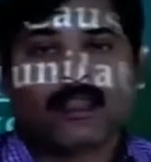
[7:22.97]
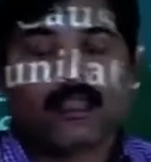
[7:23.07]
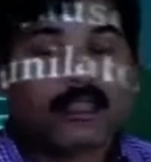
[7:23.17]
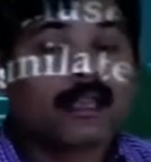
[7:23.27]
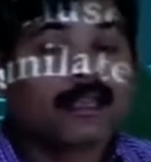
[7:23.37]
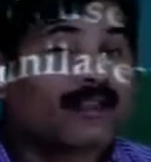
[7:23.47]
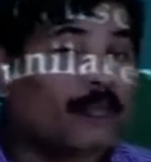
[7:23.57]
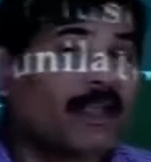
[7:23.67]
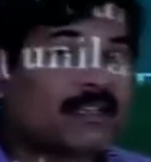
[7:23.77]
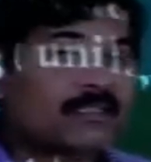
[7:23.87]
Here it
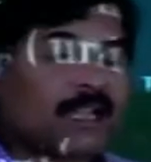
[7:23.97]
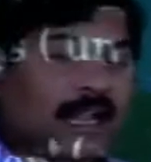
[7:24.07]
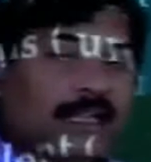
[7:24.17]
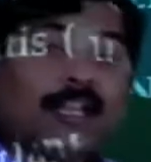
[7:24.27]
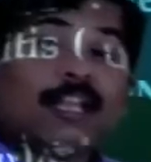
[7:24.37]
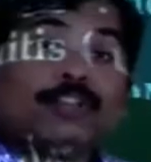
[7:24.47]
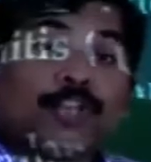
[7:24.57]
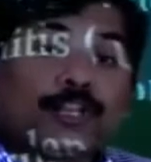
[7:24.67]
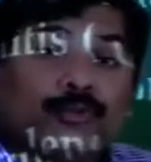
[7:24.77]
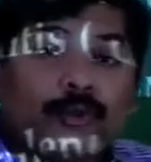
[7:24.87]
means that
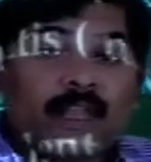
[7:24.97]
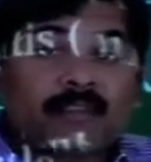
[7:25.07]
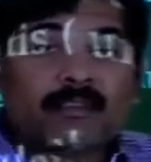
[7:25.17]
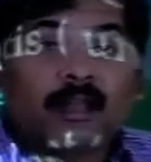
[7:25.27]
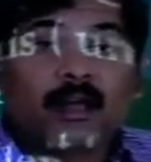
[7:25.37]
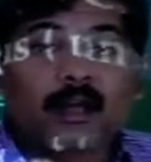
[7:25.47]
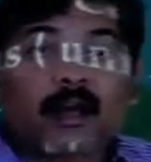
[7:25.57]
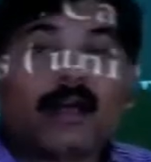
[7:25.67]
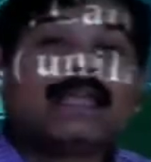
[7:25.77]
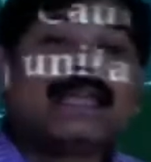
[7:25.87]
the
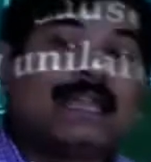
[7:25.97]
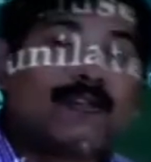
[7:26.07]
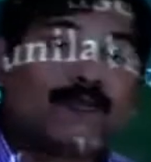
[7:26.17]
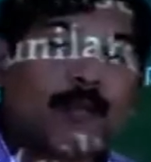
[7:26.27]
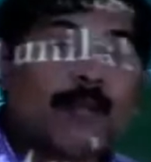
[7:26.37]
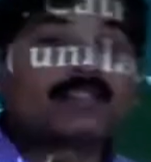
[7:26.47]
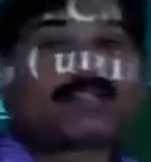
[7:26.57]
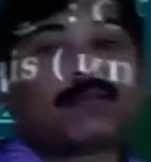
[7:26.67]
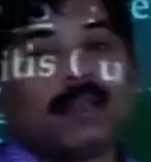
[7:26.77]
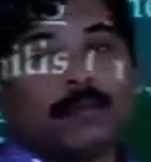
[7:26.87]
urethra
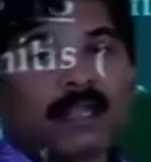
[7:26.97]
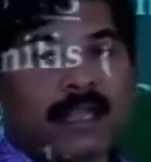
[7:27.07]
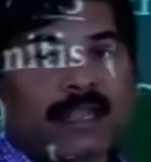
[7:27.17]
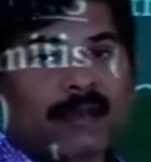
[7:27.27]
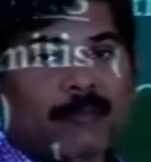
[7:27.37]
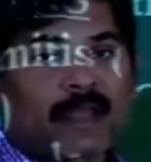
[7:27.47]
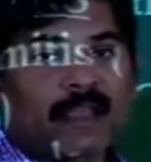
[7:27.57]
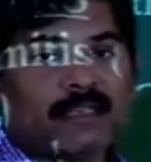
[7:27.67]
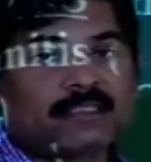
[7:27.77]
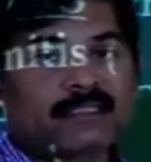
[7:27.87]
inflammation will be taking
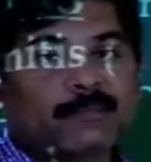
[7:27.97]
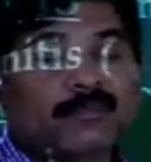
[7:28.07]
place.